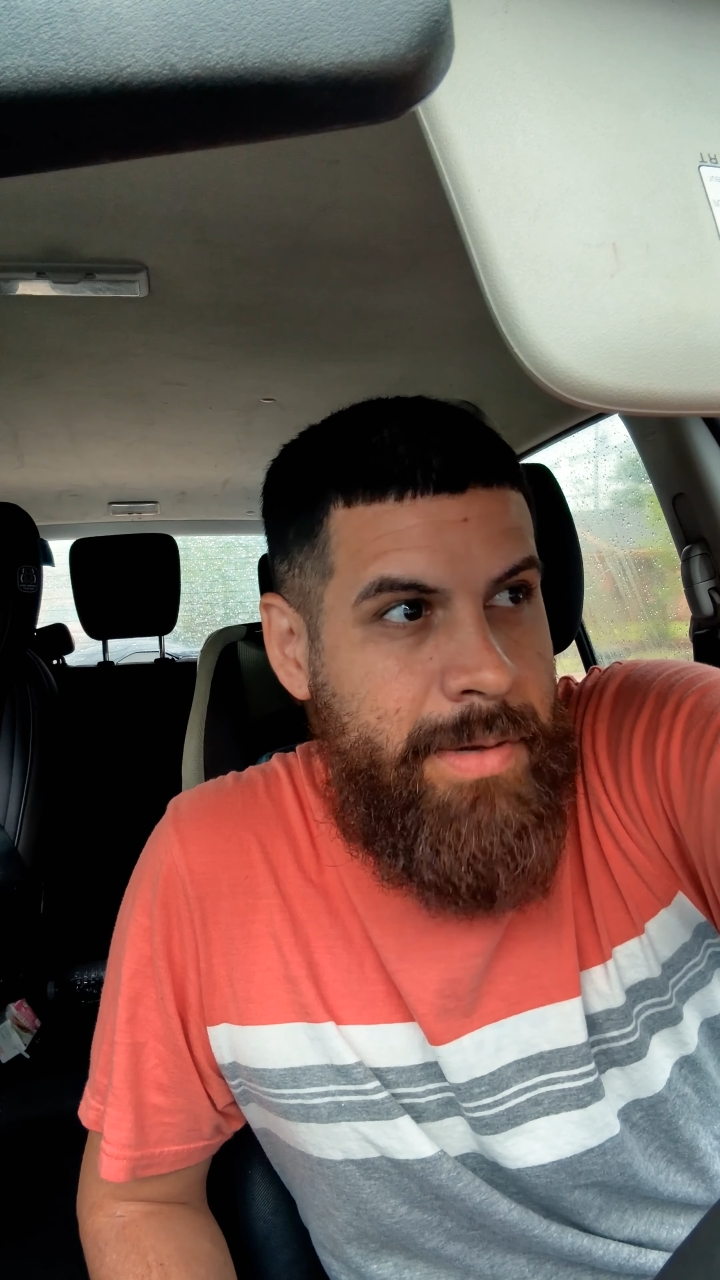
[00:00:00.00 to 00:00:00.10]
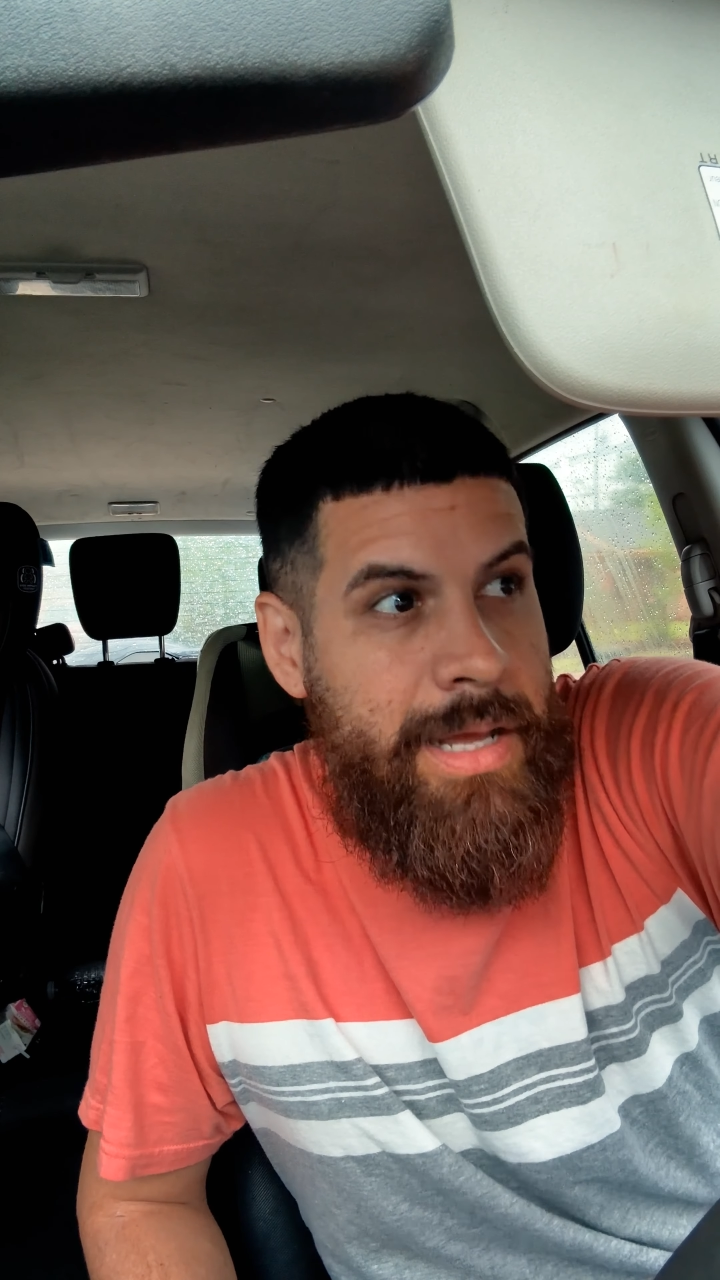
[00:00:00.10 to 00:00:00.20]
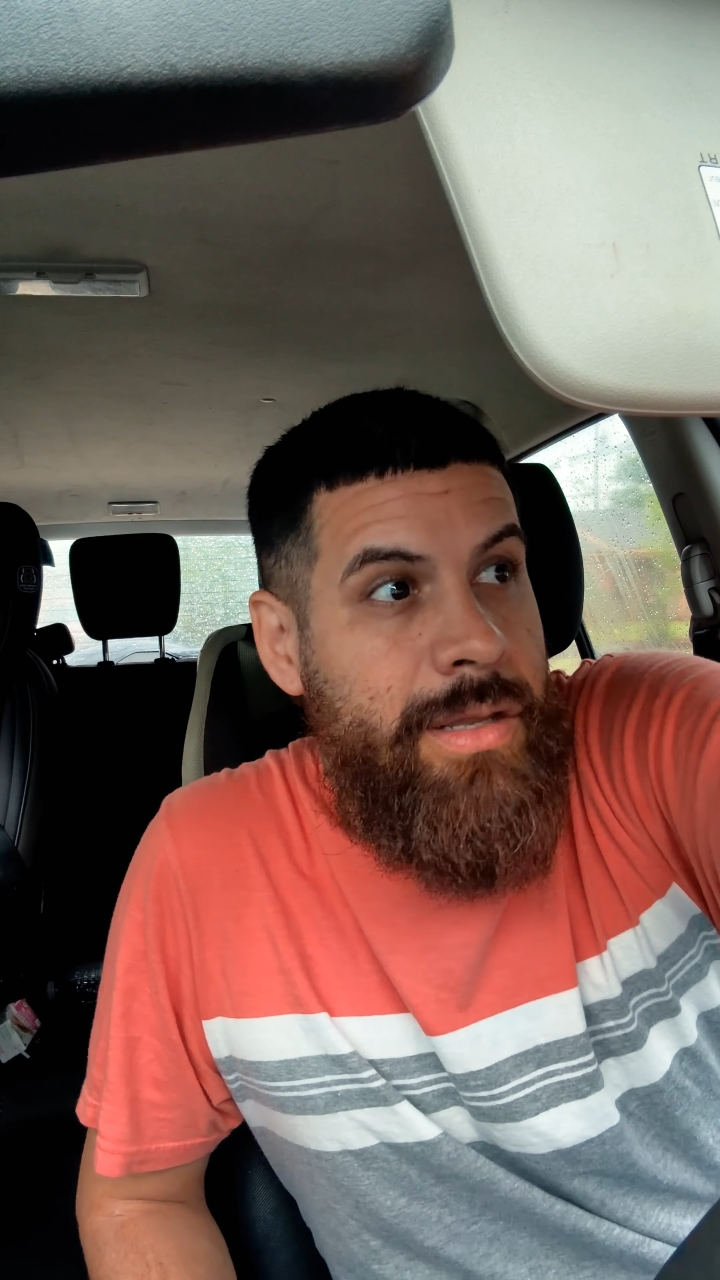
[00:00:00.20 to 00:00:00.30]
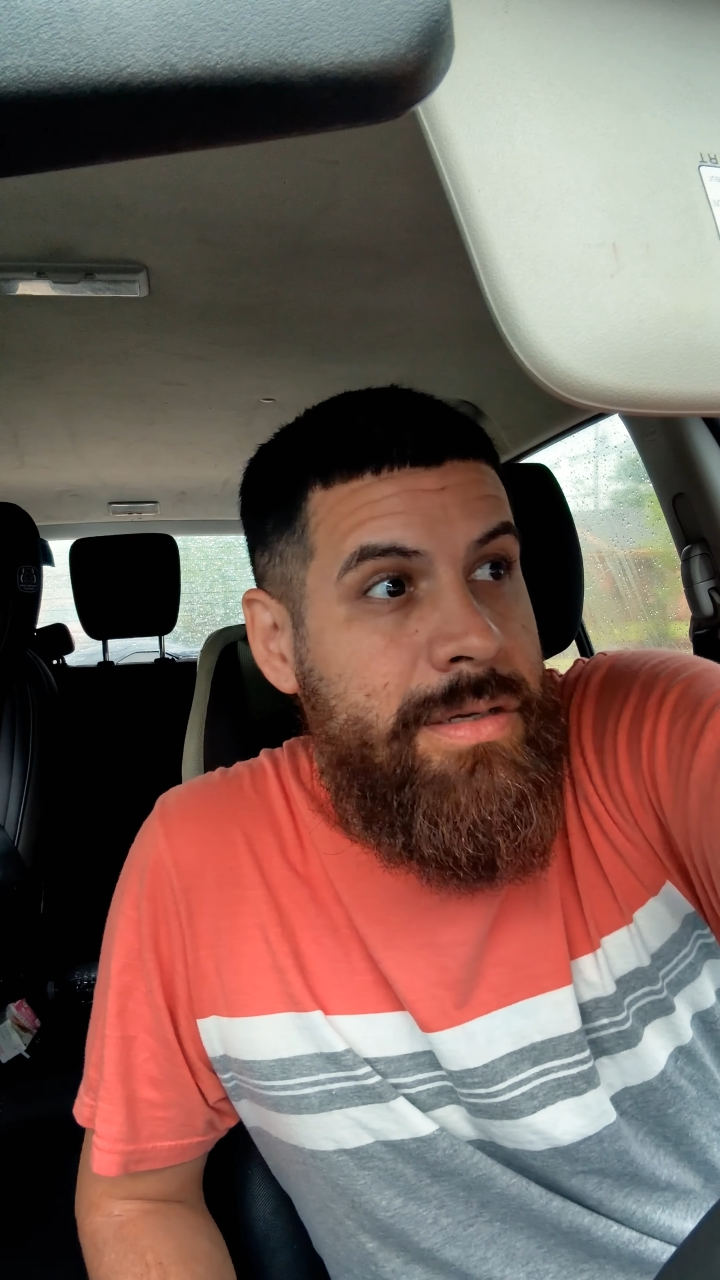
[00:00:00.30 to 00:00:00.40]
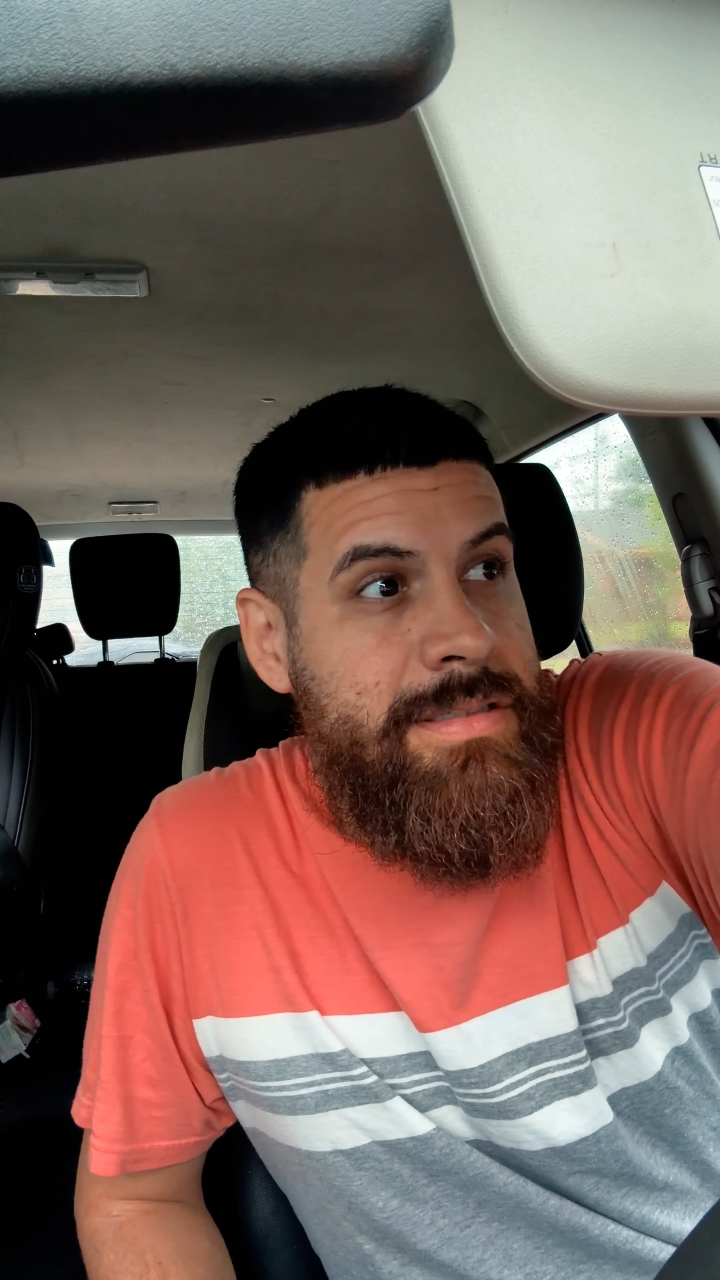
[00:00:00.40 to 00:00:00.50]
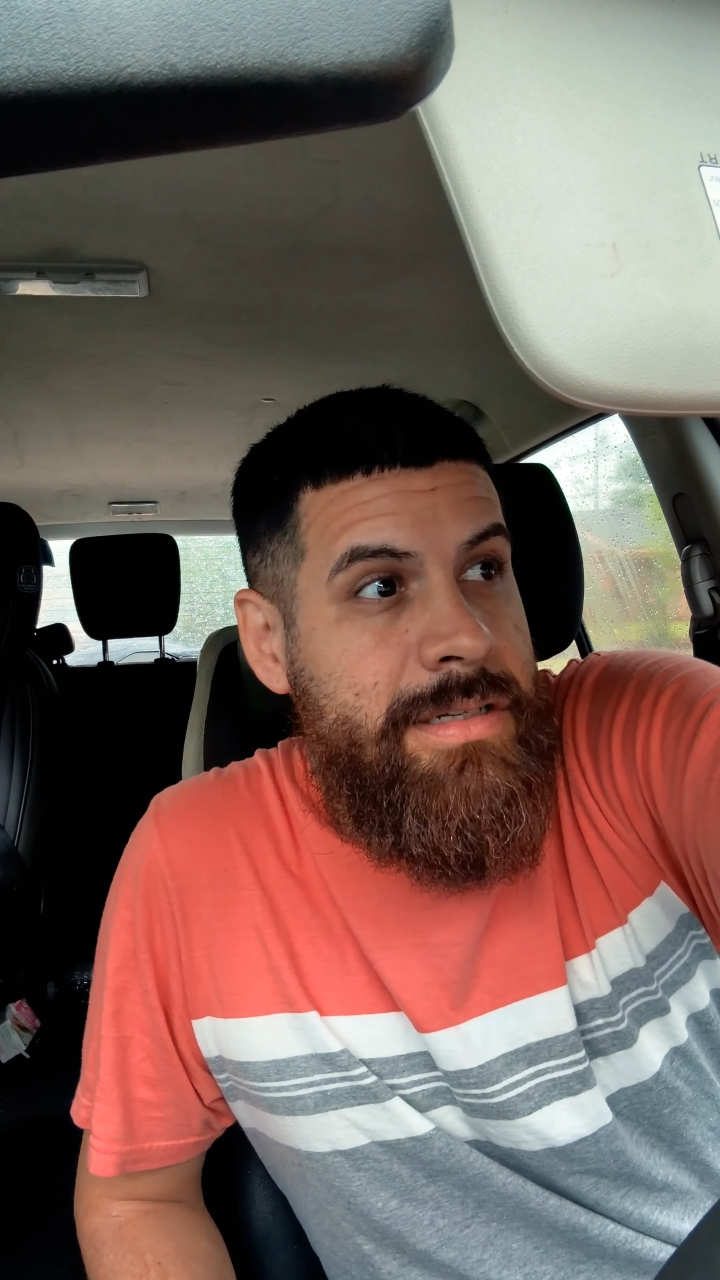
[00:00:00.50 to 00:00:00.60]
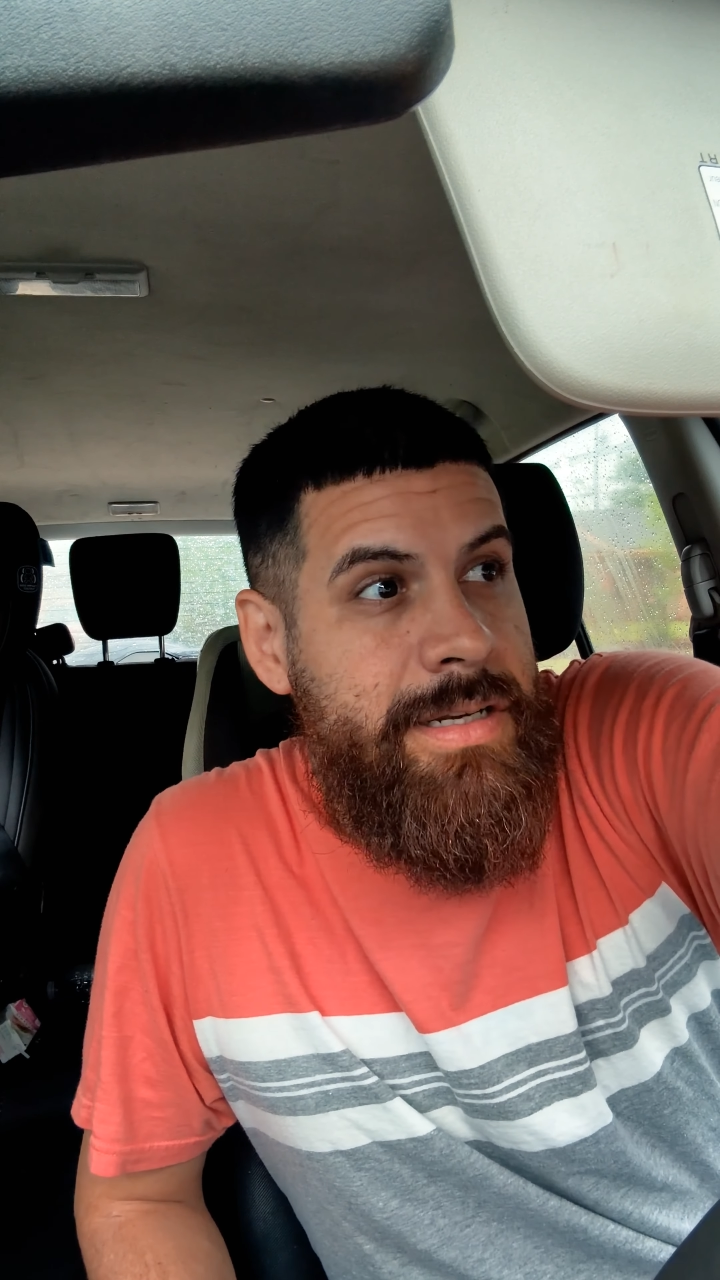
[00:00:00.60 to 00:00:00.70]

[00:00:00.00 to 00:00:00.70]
how long is it